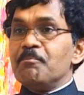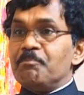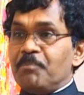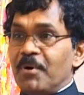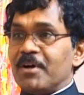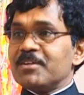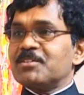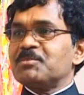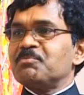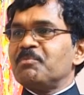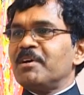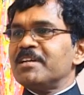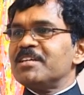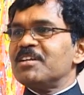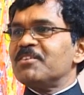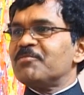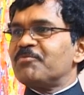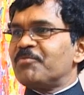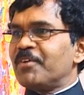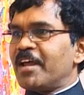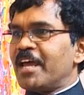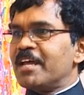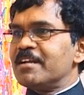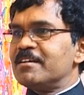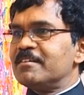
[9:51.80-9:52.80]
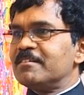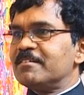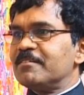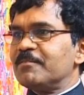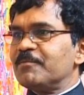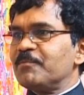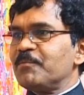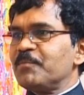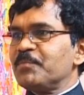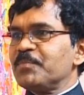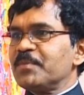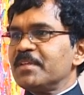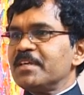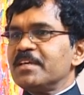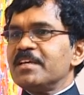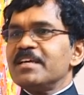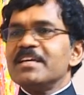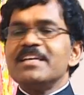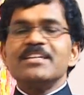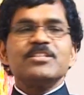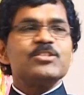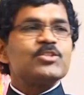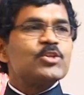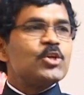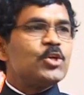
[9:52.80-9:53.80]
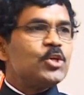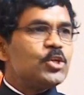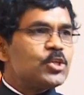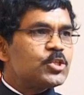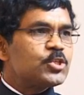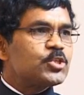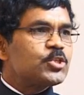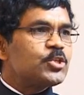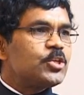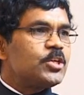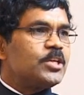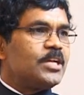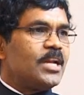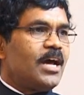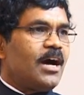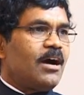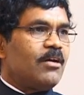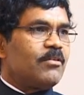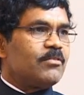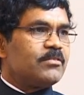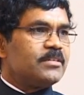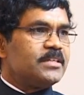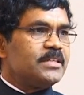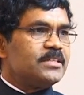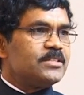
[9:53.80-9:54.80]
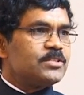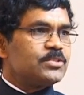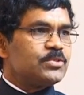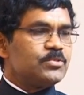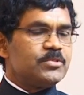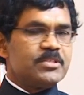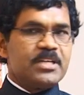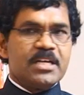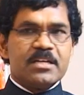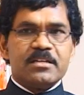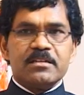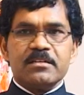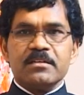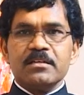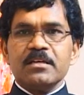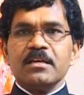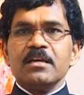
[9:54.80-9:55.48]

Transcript: But my dear friend, it is history now in Sweden.